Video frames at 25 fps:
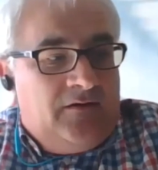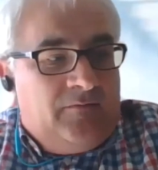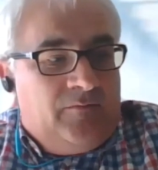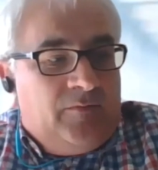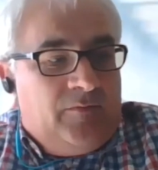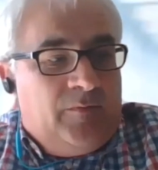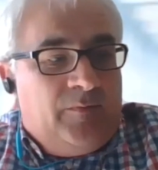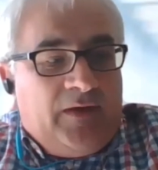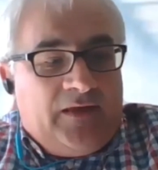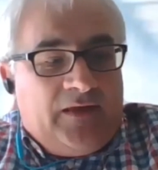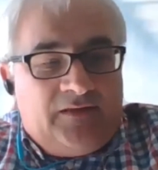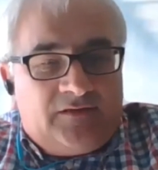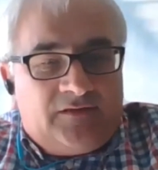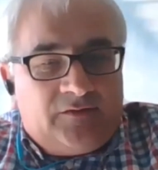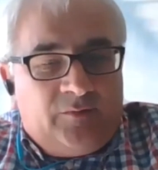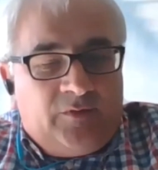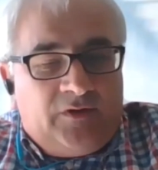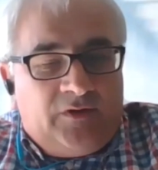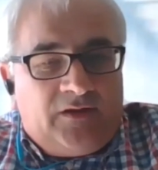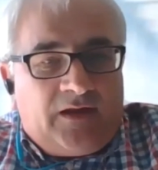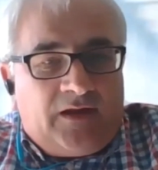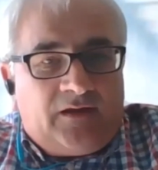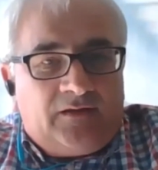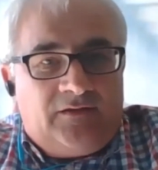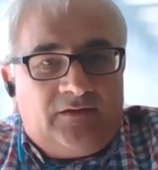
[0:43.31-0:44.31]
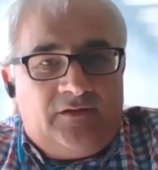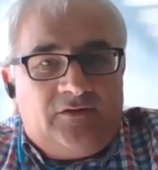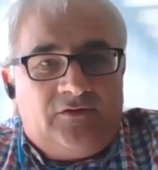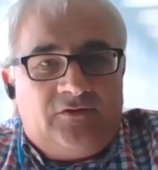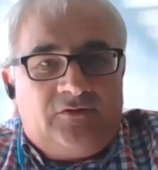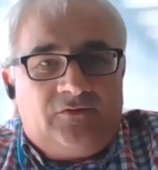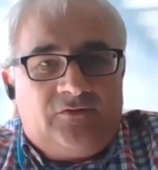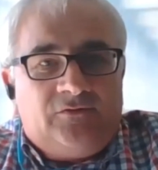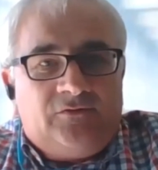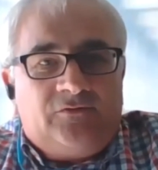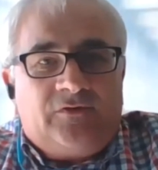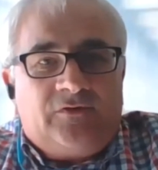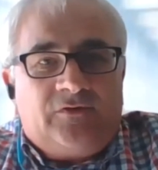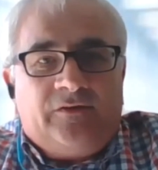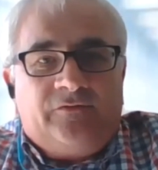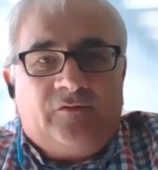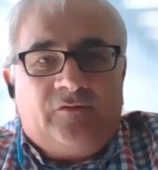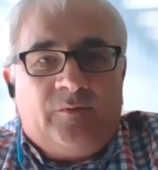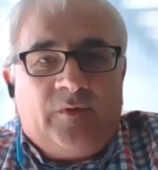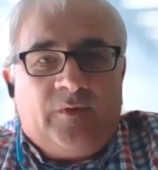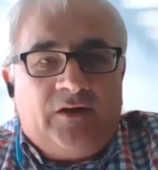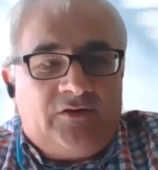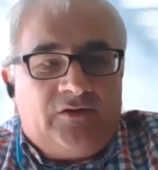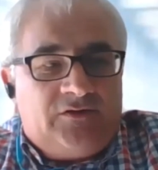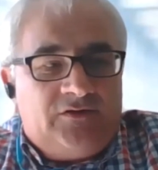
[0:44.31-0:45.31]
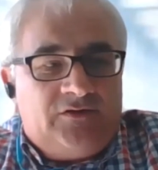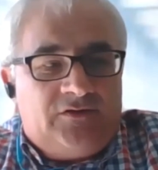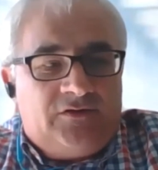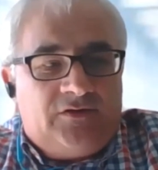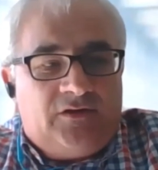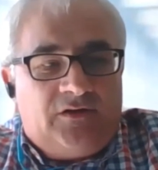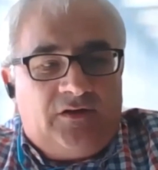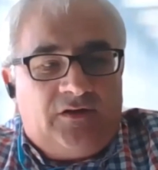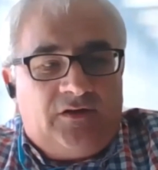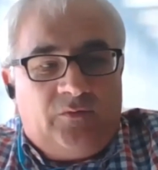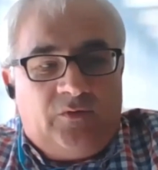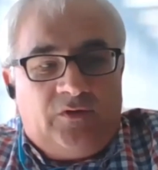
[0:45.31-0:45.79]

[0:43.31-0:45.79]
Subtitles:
momentum in our digital transformation journey,